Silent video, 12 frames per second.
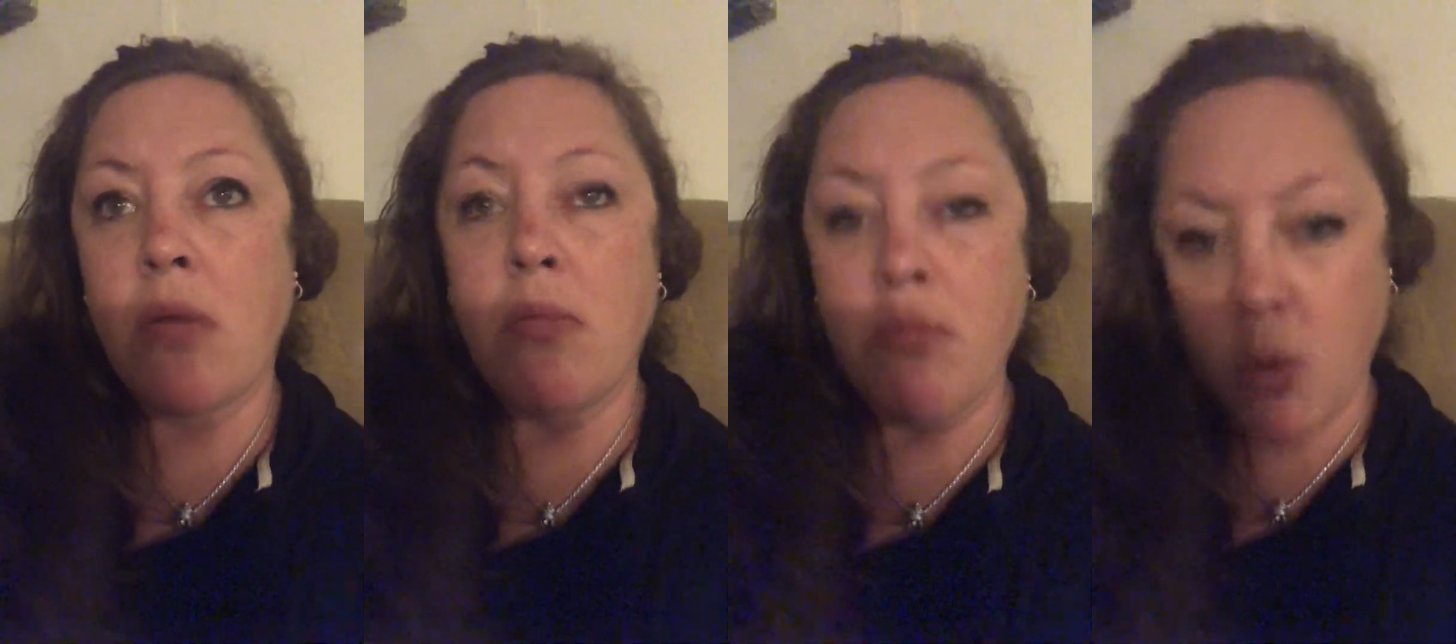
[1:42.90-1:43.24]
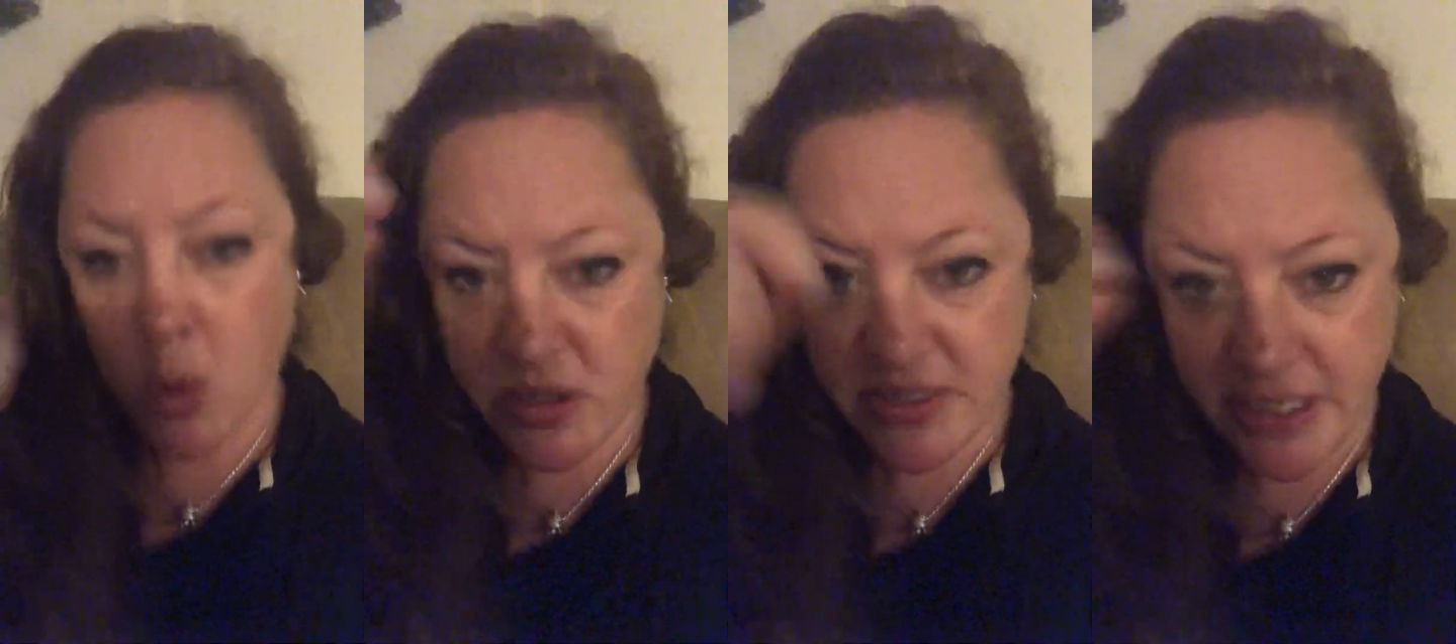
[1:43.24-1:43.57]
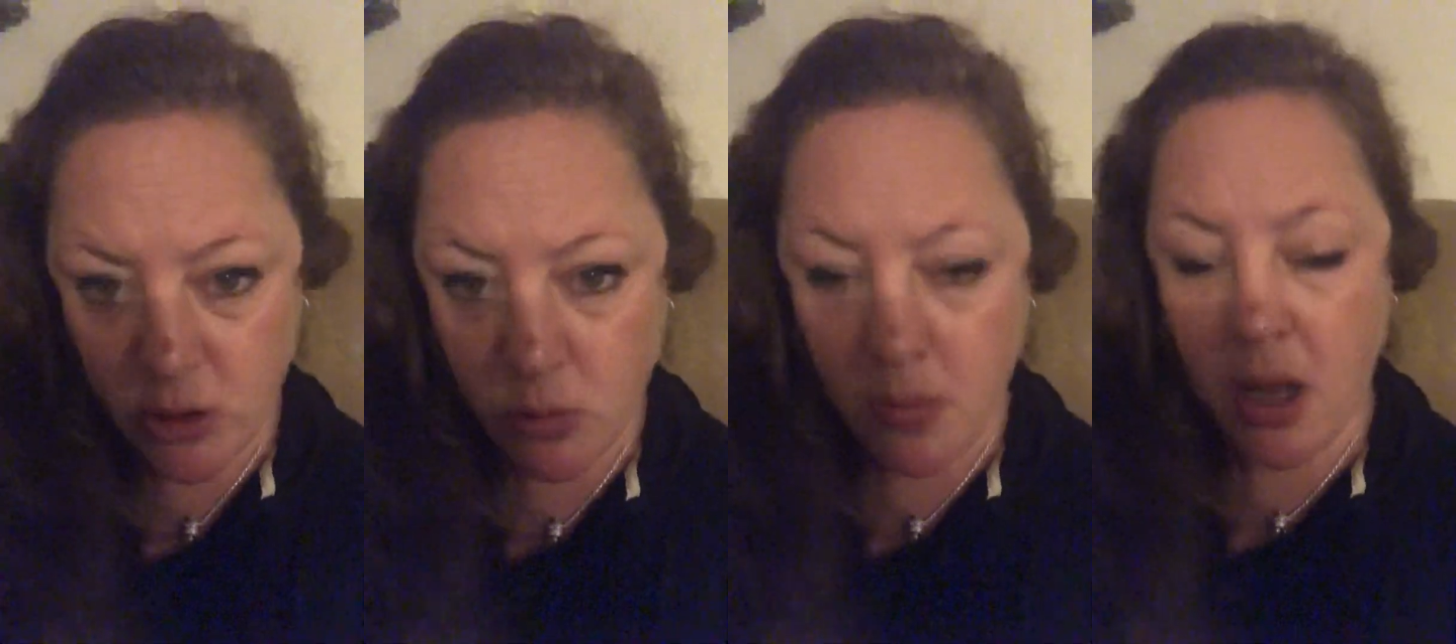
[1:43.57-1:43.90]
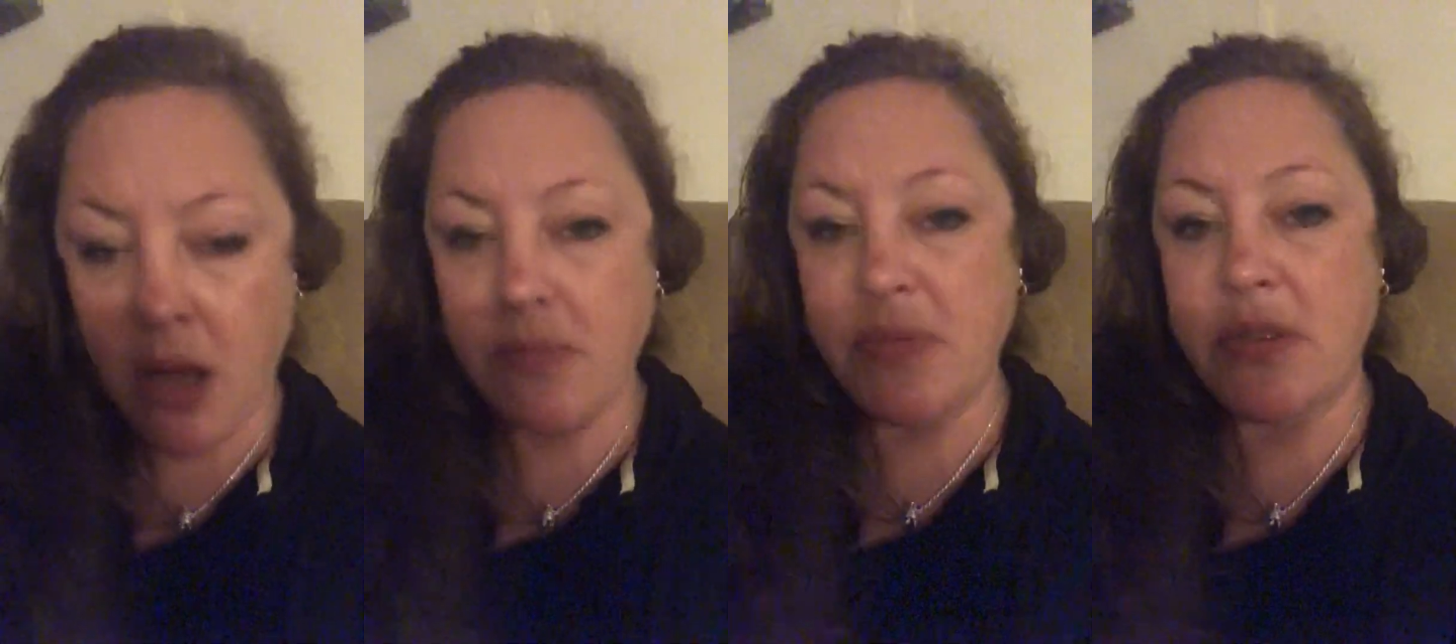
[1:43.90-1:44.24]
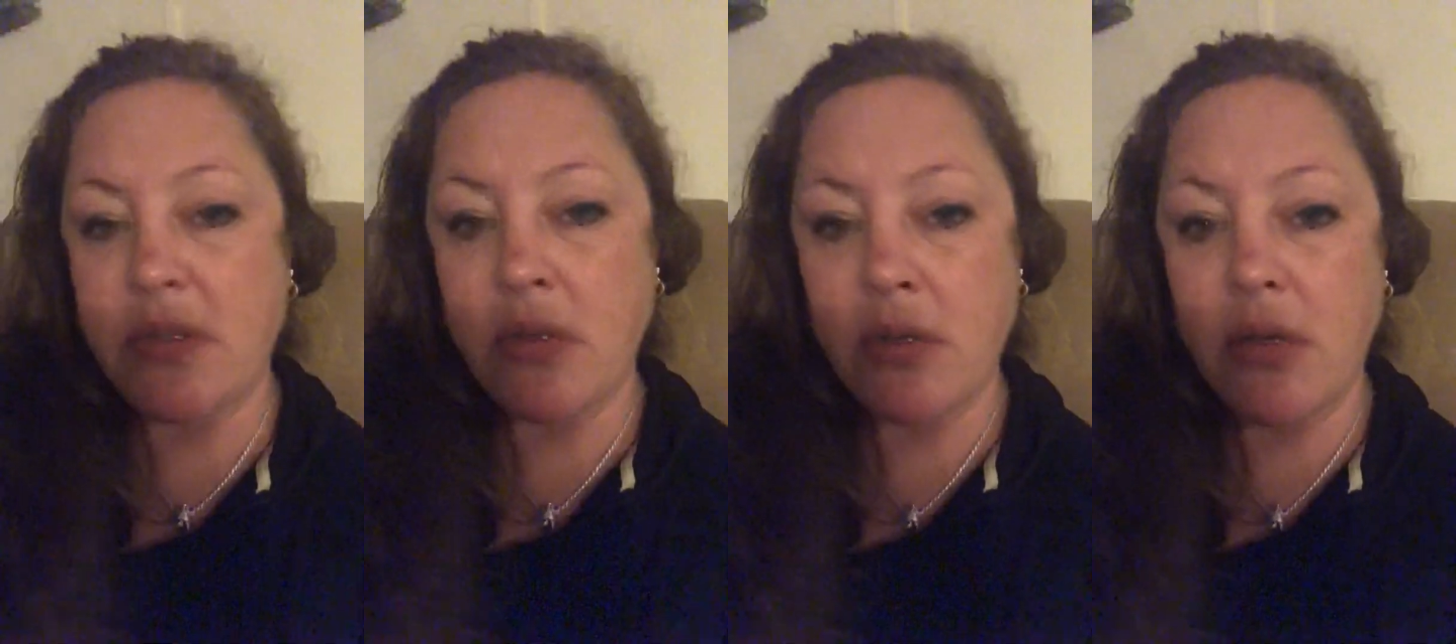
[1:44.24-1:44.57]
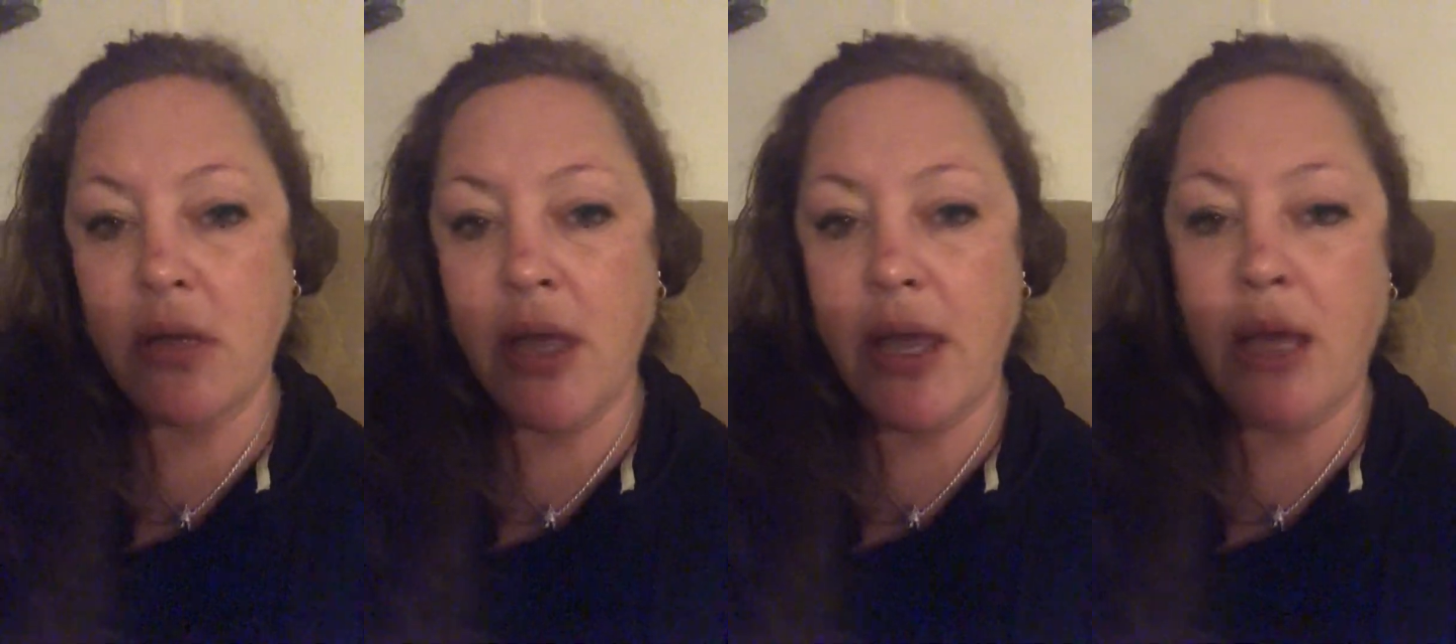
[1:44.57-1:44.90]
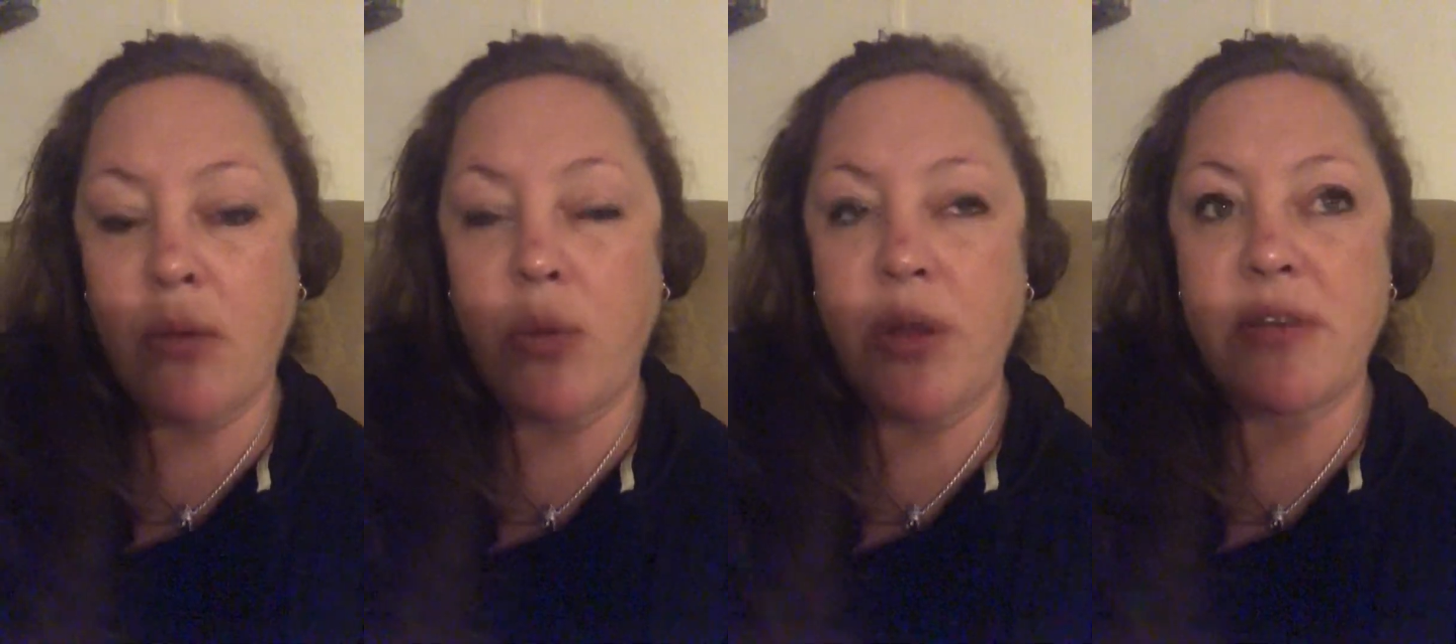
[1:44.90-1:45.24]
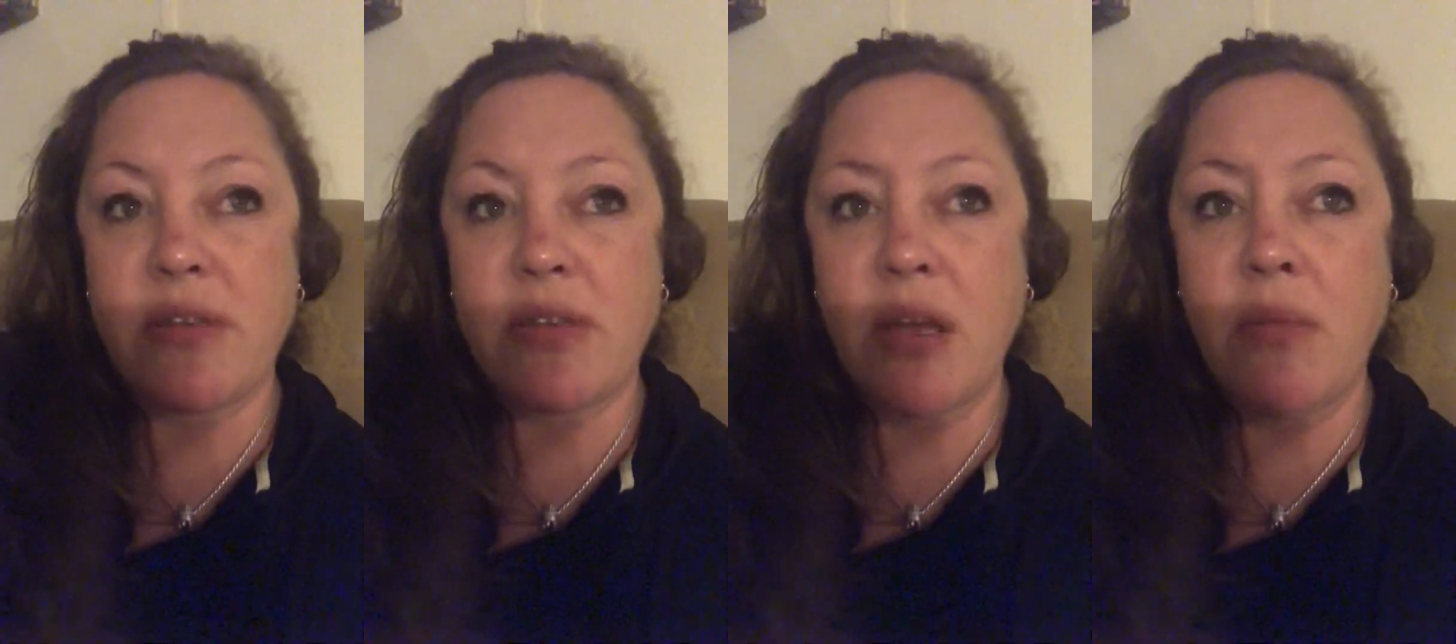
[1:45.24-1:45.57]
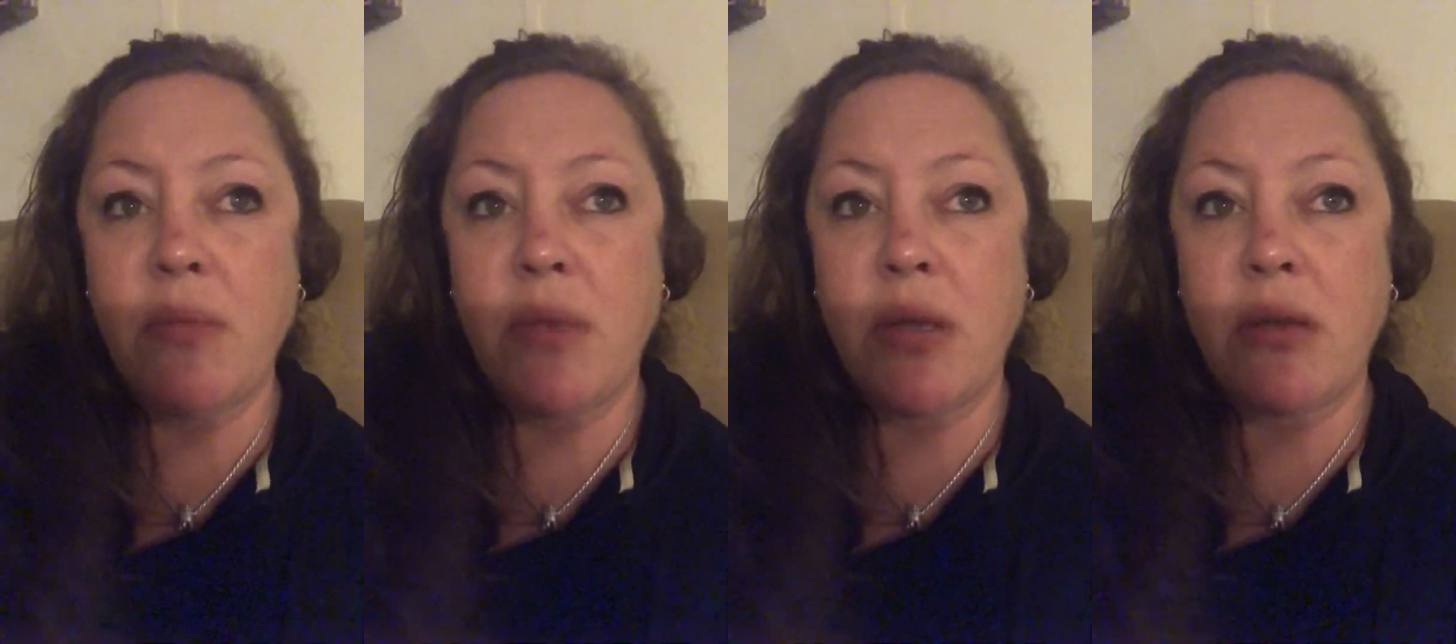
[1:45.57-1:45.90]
More single moms. And with some